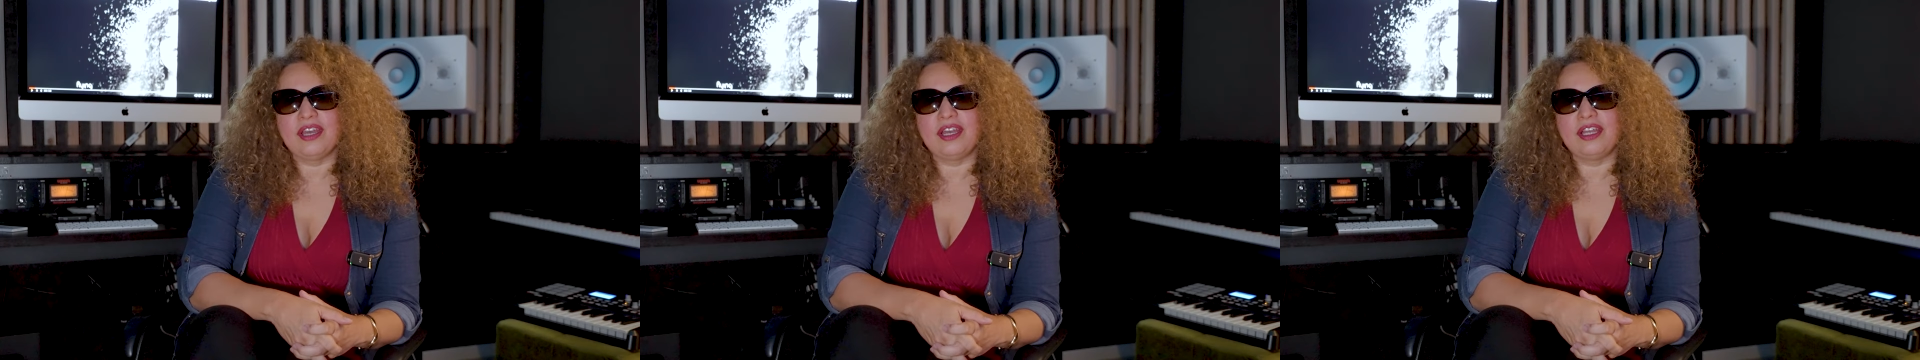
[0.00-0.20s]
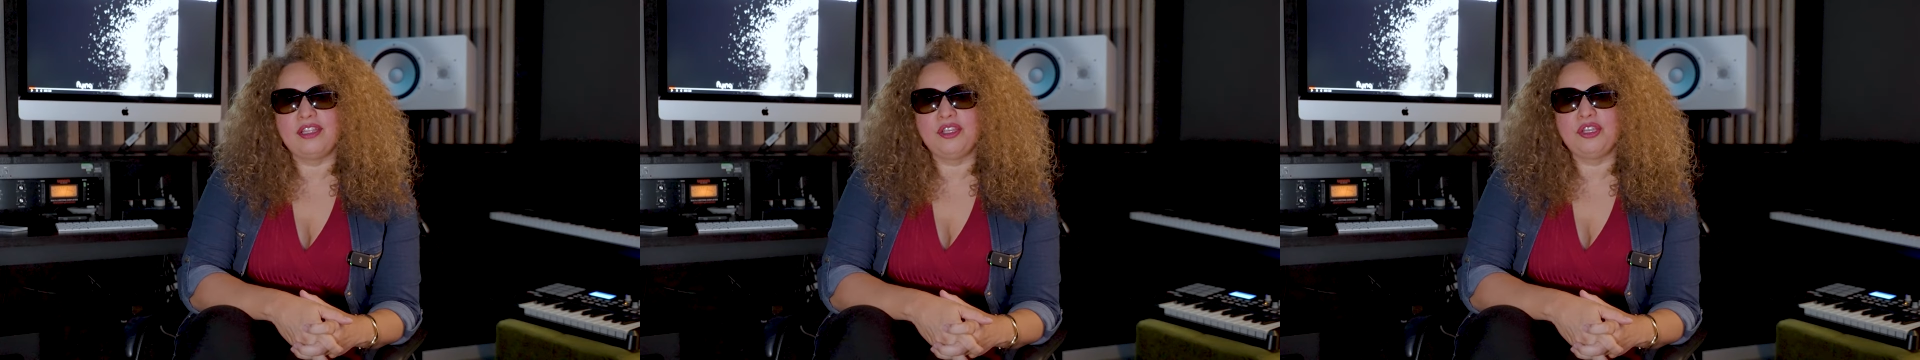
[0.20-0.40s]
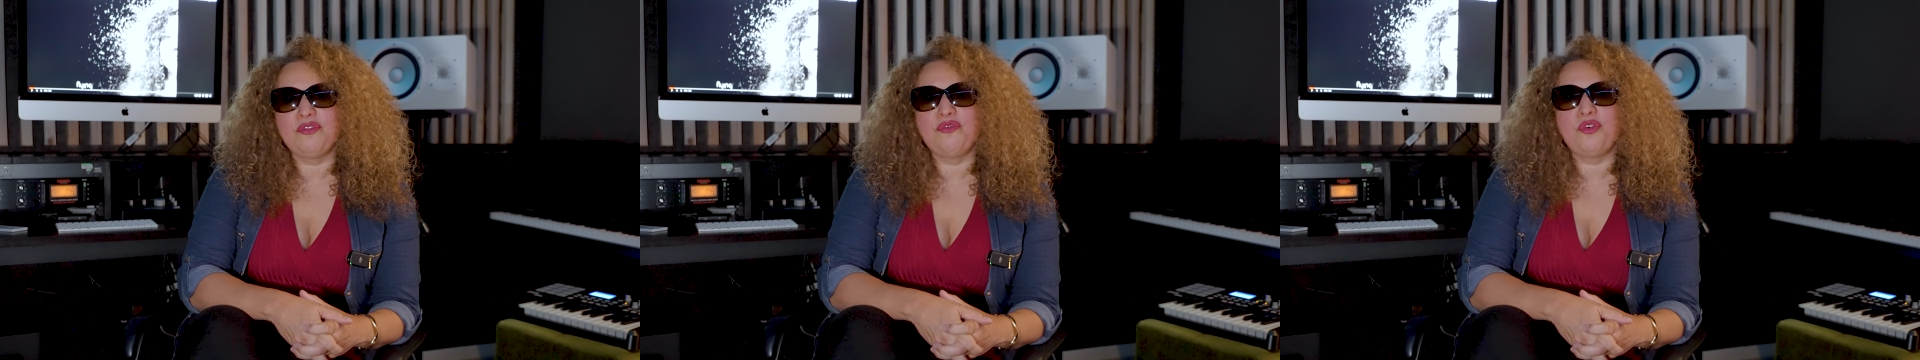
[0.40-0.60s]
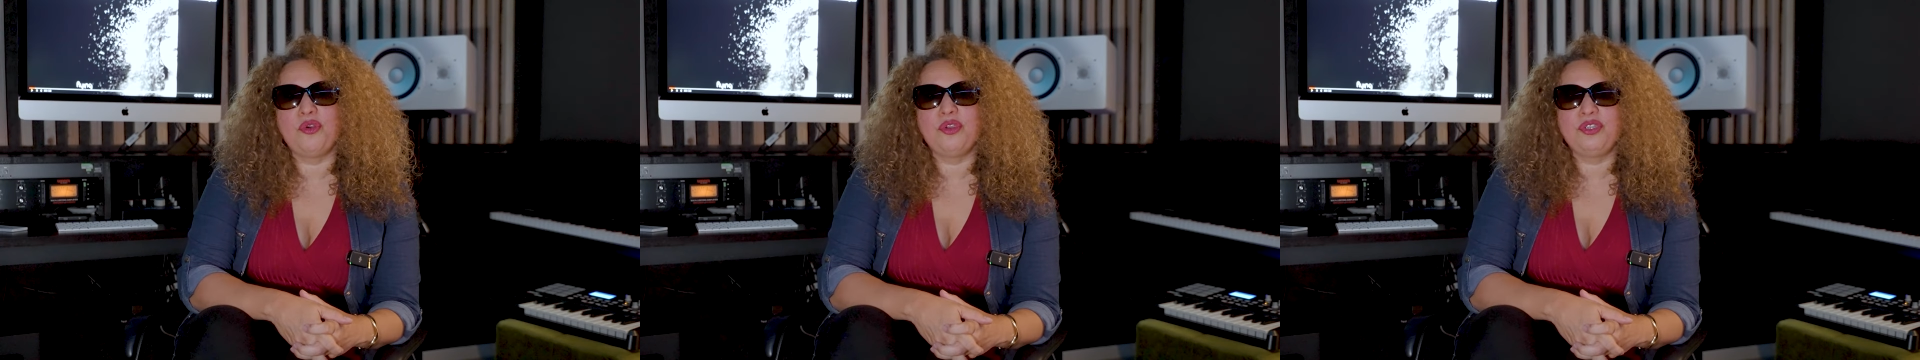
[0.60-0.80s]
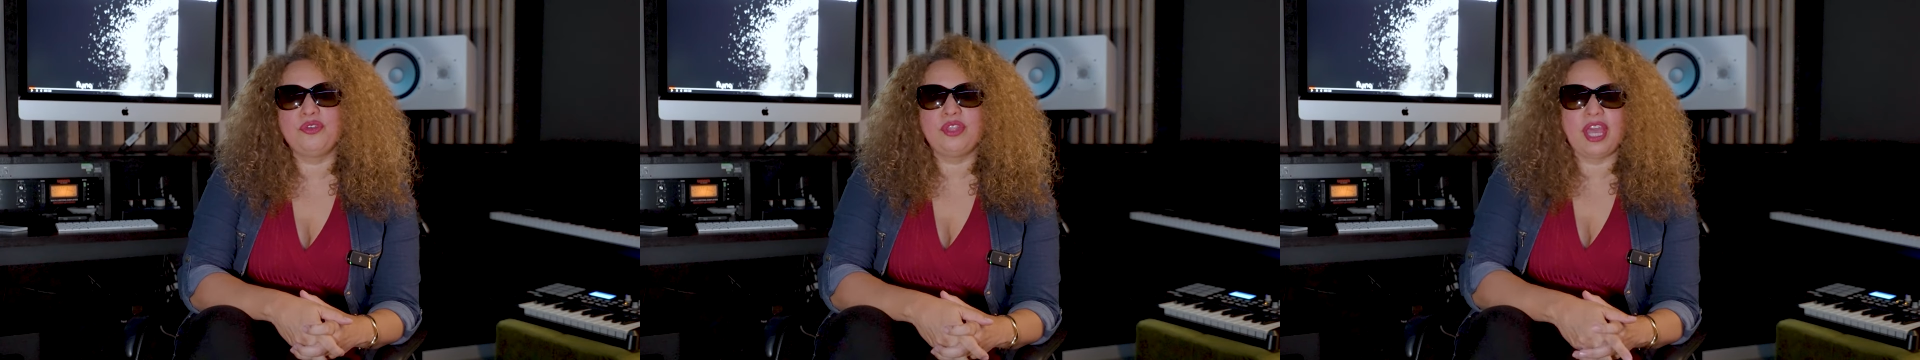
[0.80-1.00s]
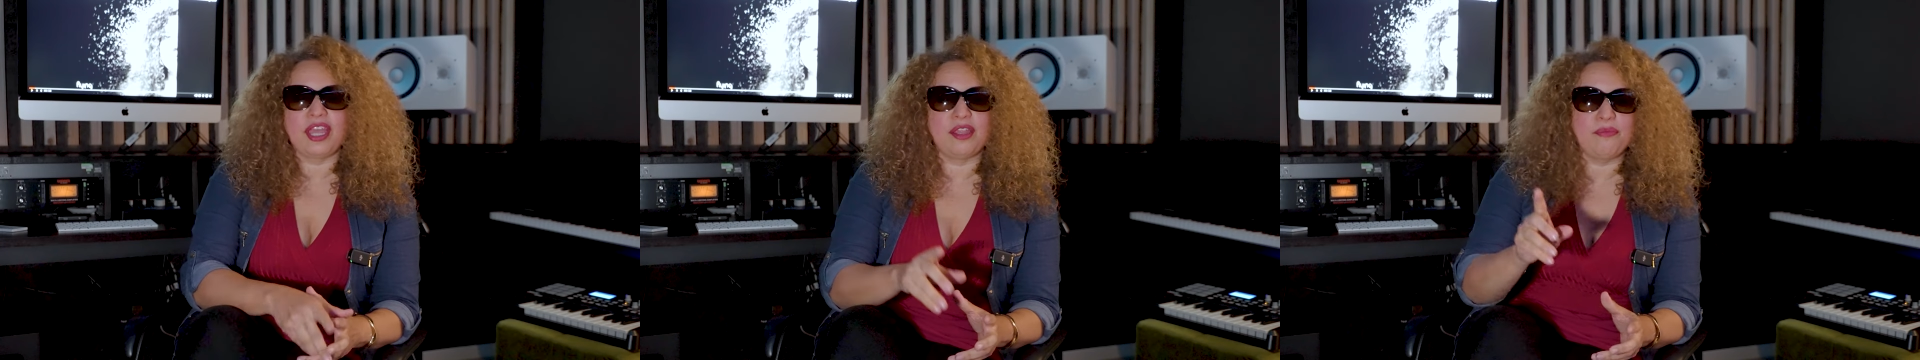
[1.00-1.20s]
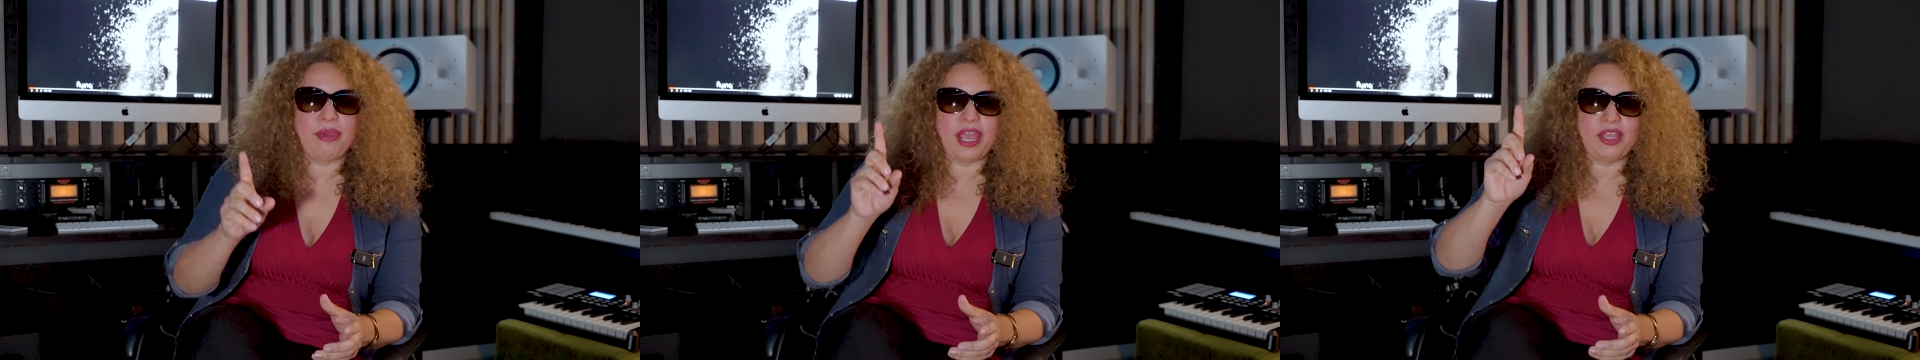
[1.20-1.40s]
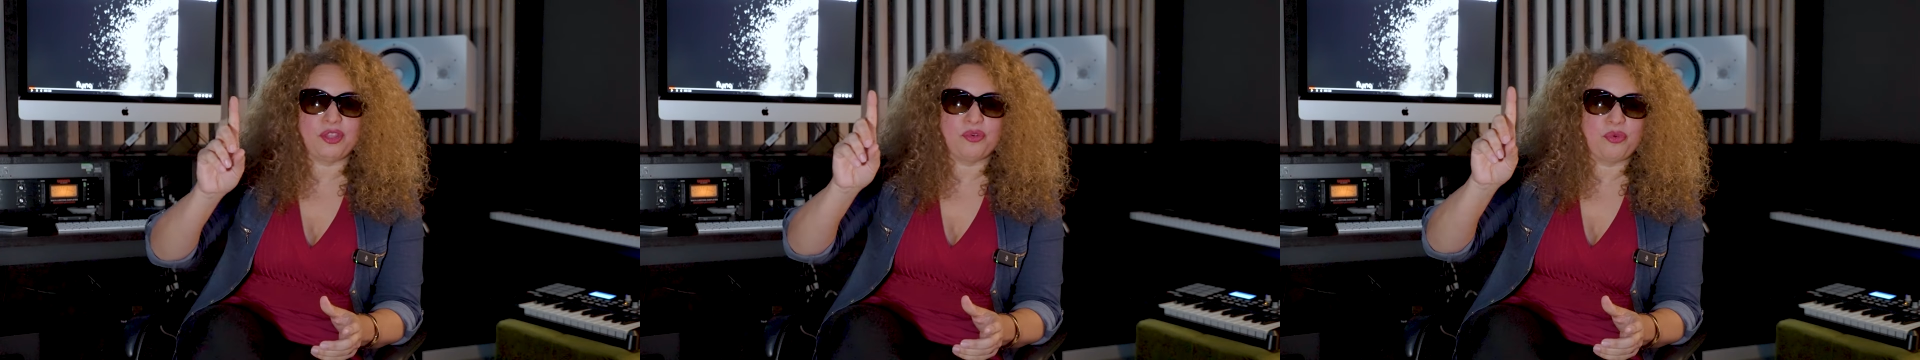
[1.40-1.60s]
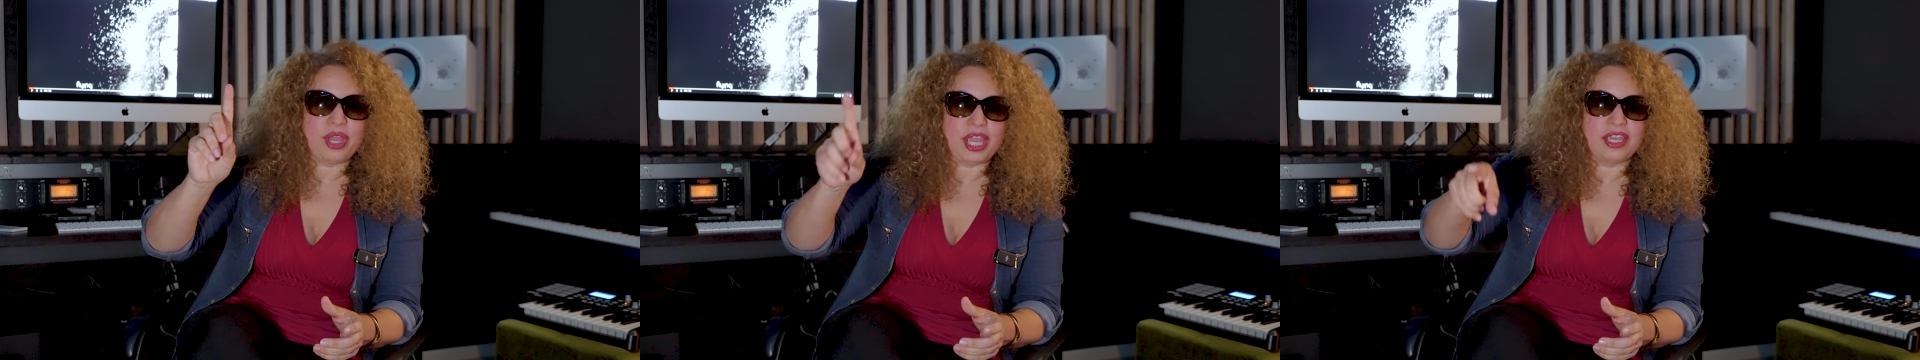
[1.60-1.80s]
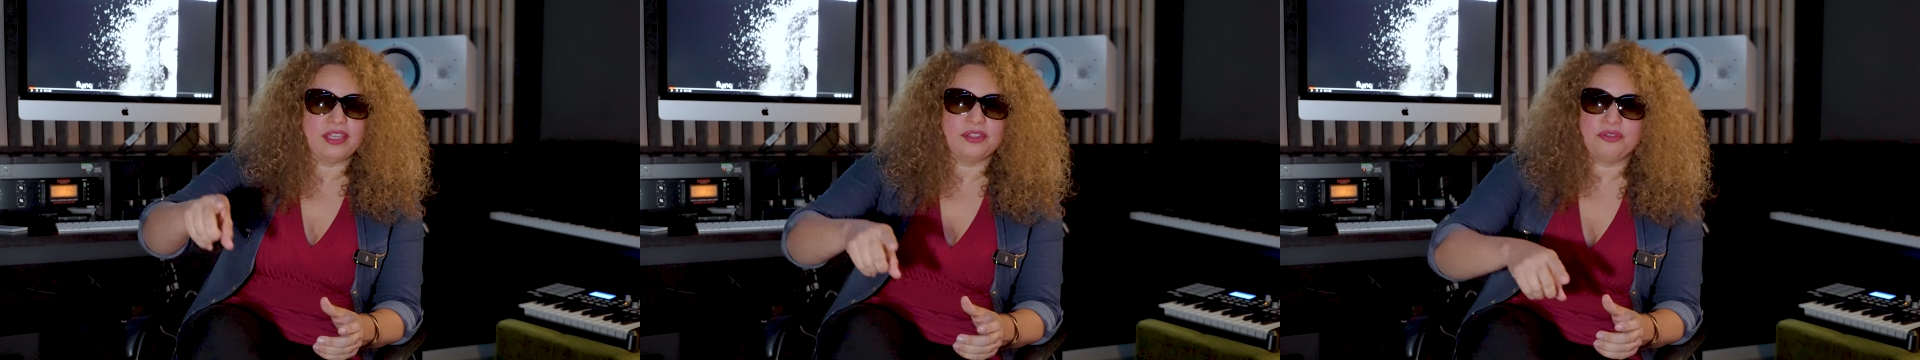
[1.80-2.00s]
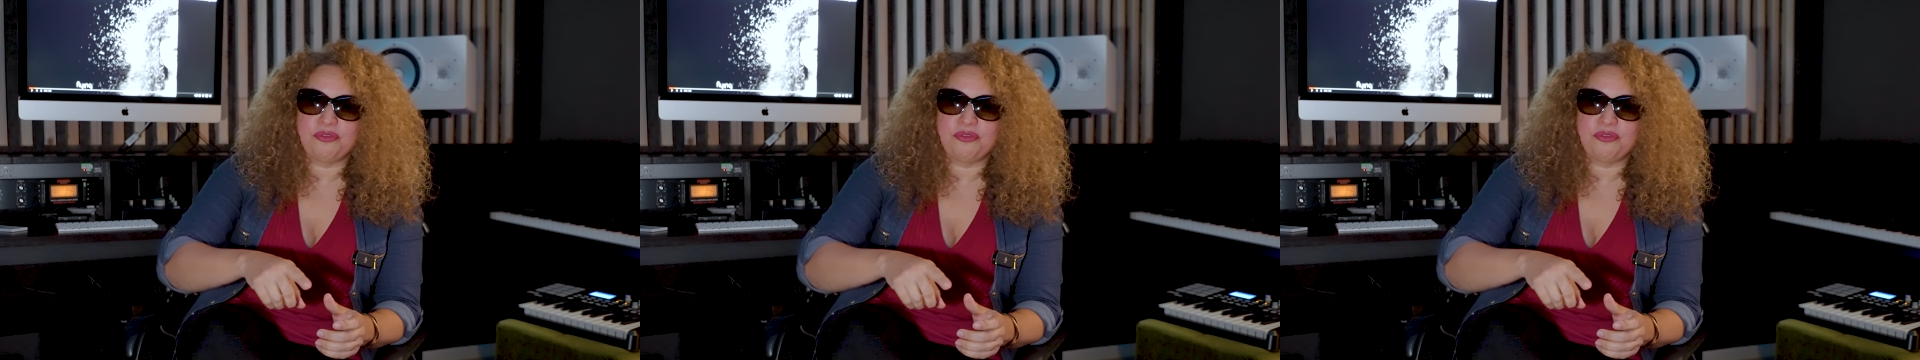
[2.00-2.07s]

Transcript: Looking forward to that. And by the way,